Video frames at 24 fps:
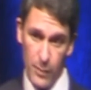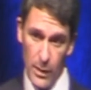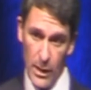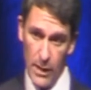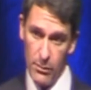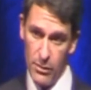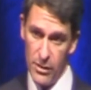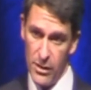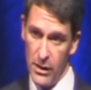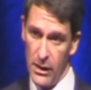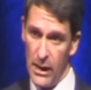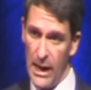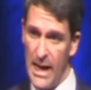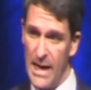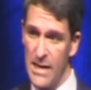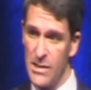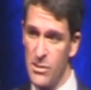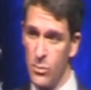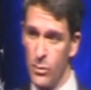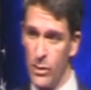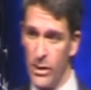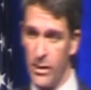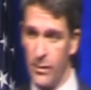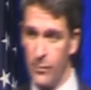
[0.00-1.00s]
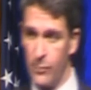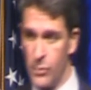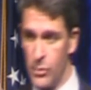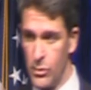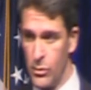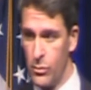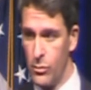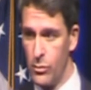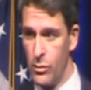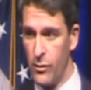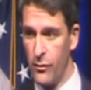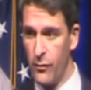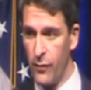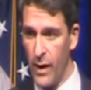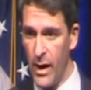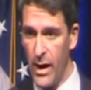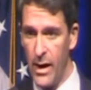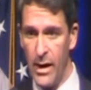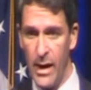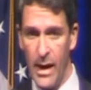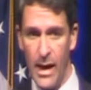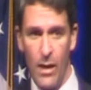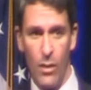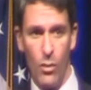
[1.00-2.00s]
probably the last week of June, to
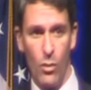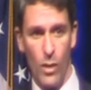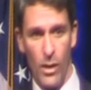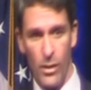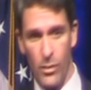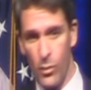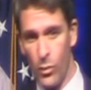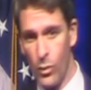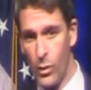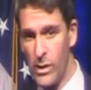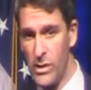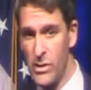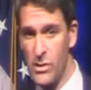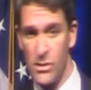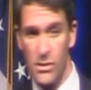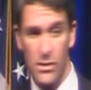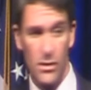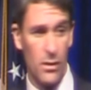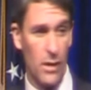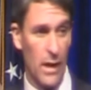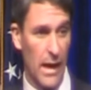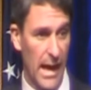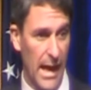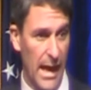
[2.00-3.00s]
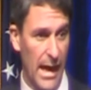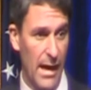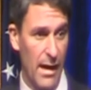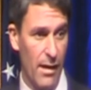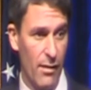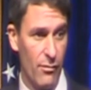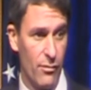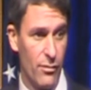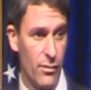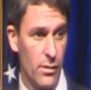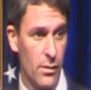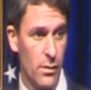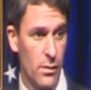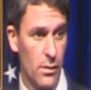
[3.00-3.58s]
find out whether we still have